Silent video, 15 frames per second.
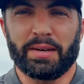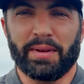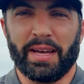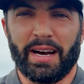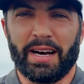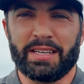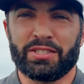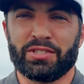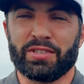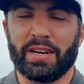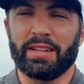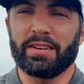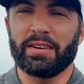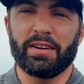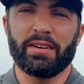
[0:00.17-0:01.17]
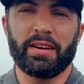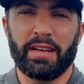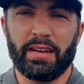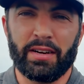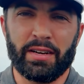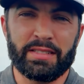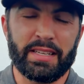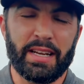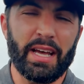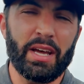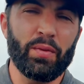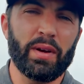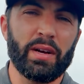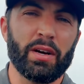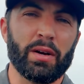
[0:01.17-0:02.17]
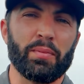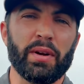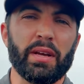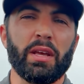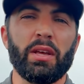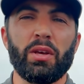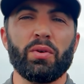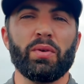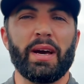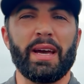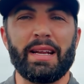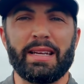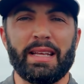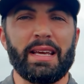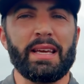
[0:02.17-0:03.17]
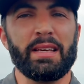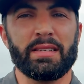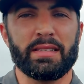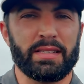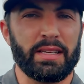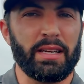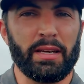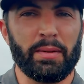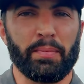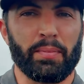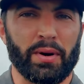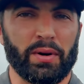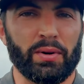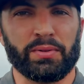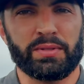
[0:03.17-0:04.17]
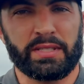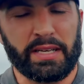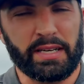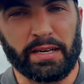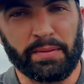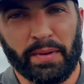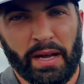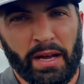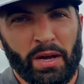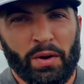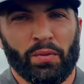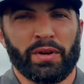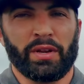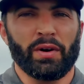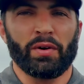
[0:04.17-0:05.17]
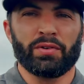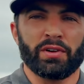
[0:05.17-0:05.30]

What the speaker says: up guys, Trailer Nerd here. Today we are bringing you a DC Pro tip. When you own